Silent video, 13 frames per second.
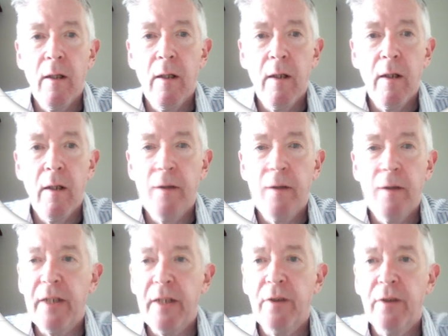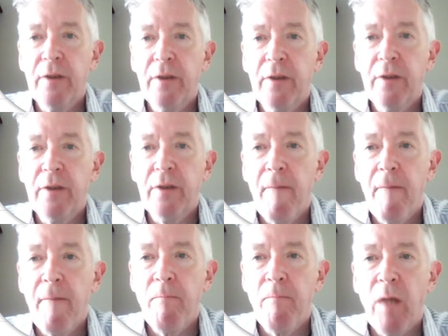Texas,
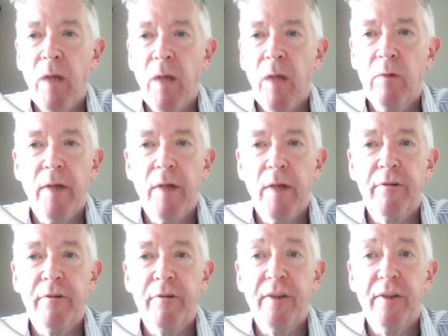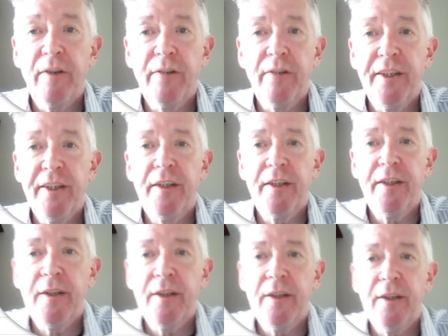we'd have 3 cities
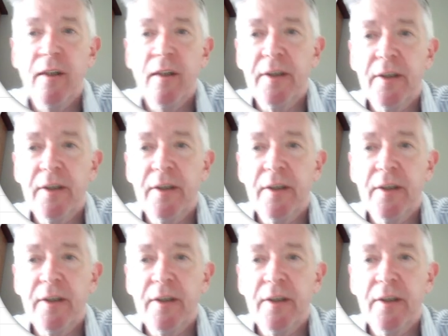listed.